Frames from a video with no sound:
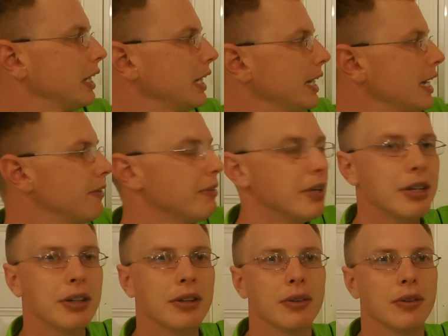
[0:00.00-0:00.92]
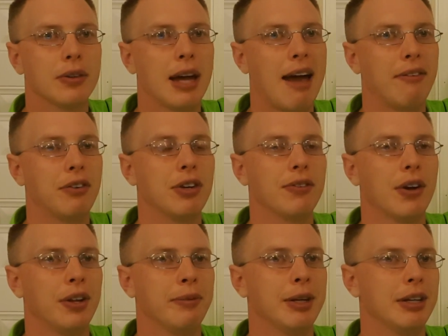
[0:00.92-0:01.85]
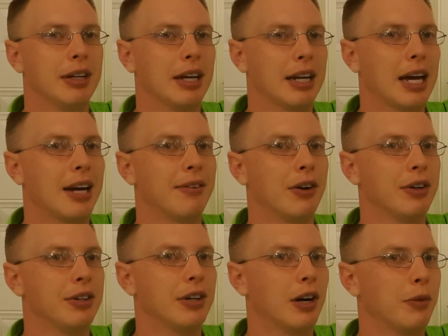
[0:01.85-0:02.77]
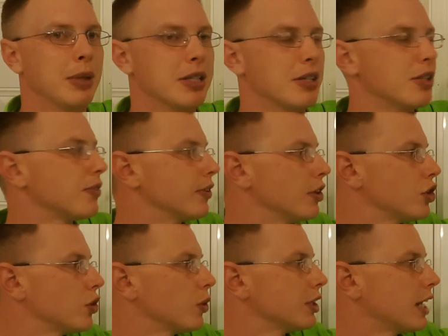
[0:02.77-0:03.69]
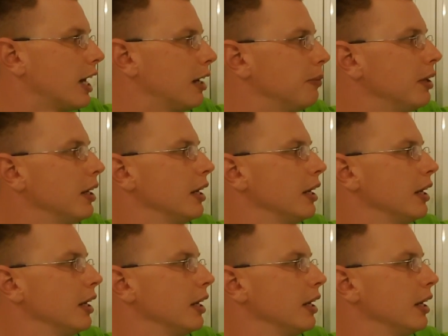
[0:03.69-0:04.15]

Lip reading: even after you've only been kind of owning your own business for a short time,